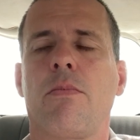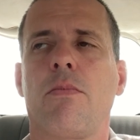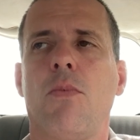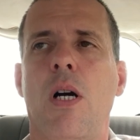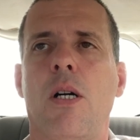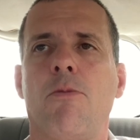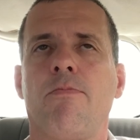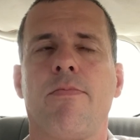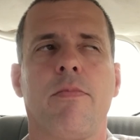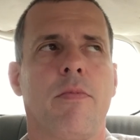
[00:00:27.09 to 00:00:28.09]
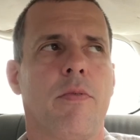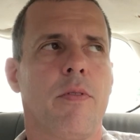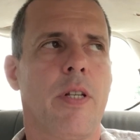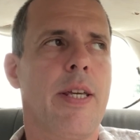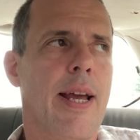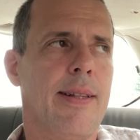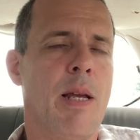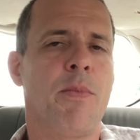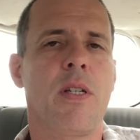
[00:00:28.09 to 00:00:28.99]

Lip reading: well, to get them to